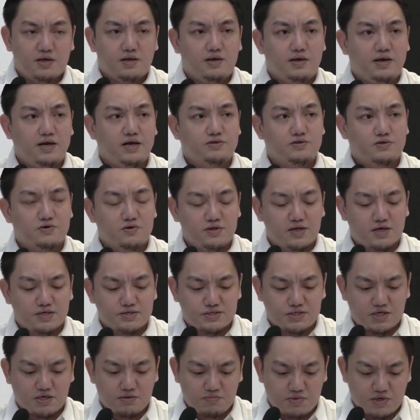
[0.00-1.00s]
Later
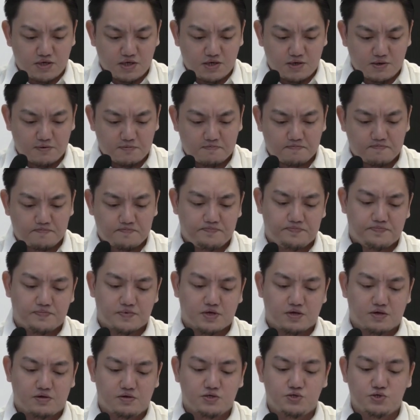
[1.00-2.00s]
that same day,
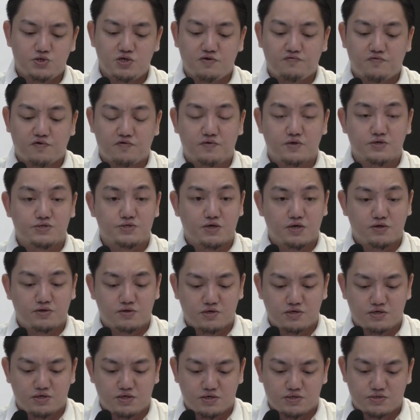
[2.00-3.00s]
the chief of the
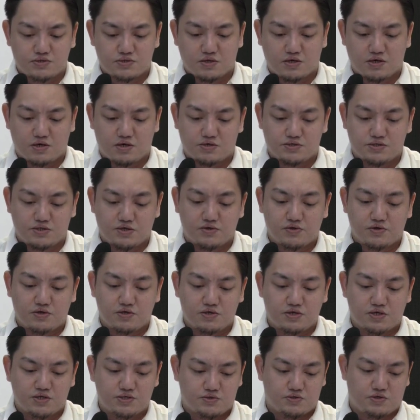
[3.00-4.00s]
Southern
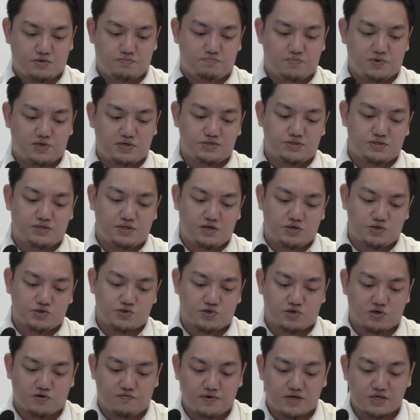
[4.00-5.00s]
District Police
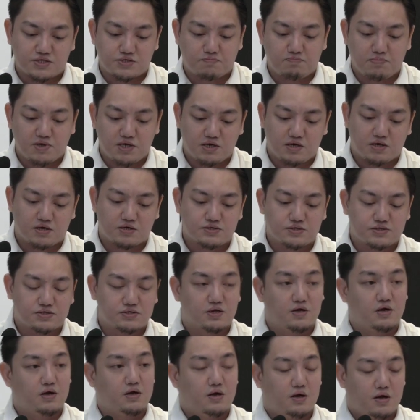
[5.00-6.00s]
Station of Las Piñas,
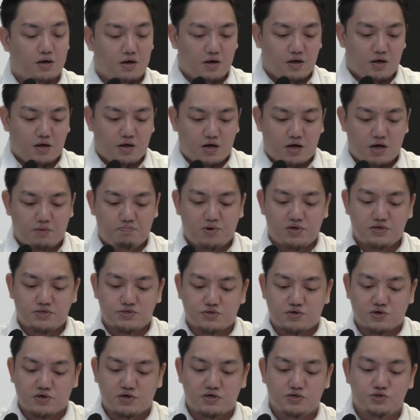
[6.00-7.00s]
Police
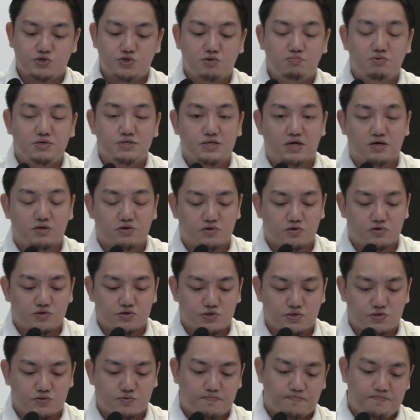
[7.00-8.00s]
Colonel Jimmy
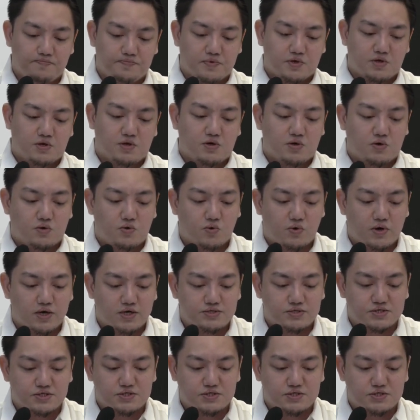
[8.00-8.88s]
Santos, who heads